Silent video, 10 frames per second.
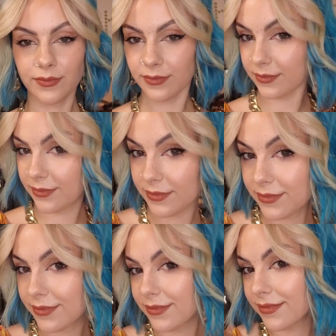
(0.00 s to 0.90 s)
I have to say.
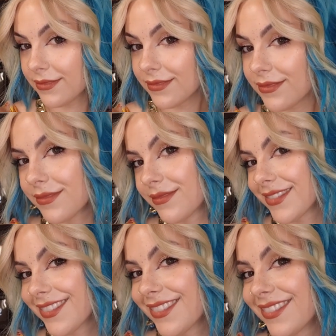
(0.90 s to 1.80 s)
Look how
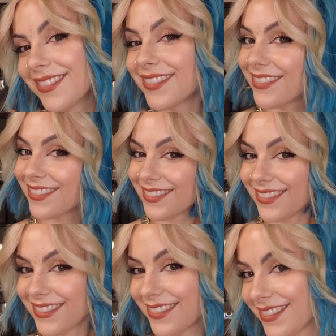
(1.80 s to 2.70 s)
cute it
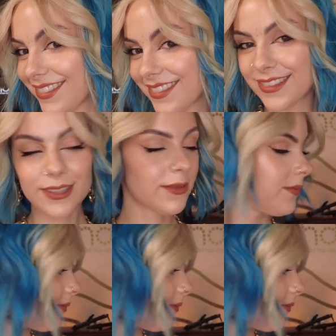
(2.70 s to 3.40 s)
is. Then we popped